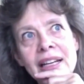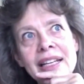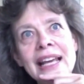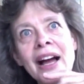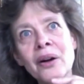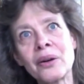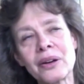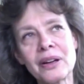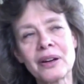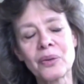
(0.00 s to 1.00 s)
Now,
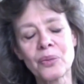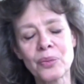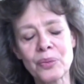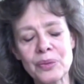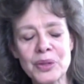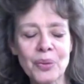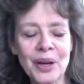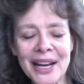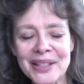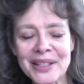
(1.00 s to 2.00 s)
so
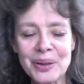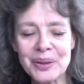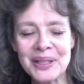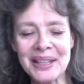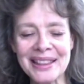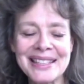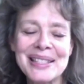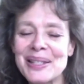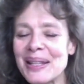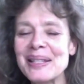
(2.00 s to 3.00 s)
what I do to this
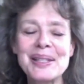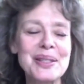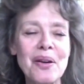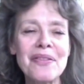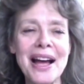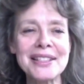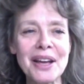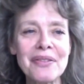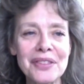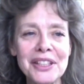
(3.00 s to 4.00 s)
is so fast.
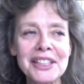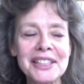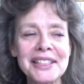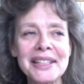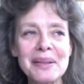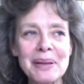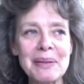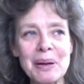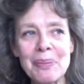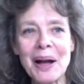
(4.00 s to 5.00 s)
I feel a little
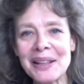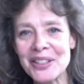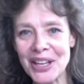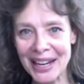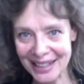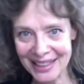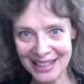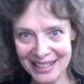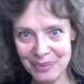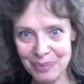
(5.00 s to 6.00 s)
bit apologetic
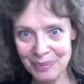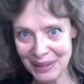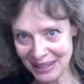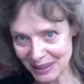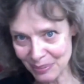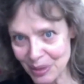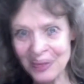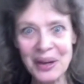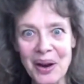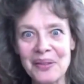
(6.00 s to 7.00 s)
that it's
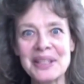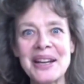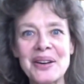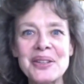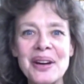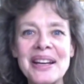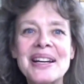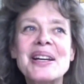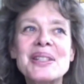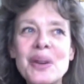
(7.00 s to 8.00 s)
moving over territory
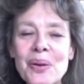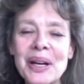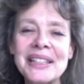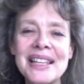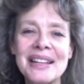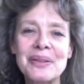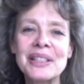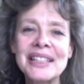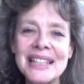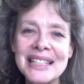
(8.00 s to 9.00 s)
so quickly that
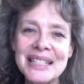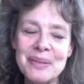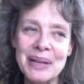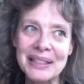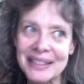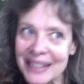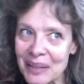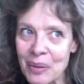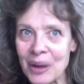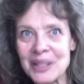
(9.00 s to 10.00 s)
really needs to be a
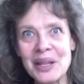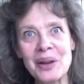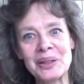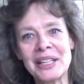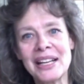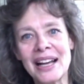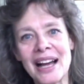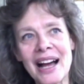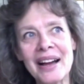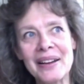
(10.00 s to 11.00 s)
little more slow
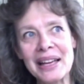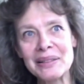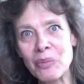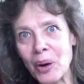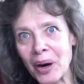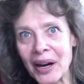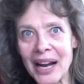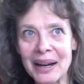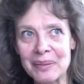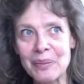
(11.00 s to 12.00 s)
and
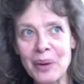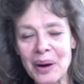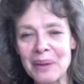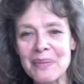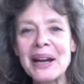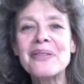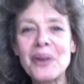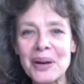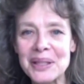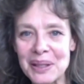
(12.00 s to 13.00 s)
more
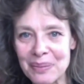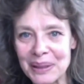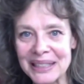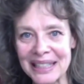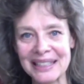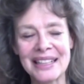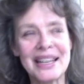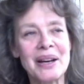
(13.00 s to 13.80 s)
metaphors to build it.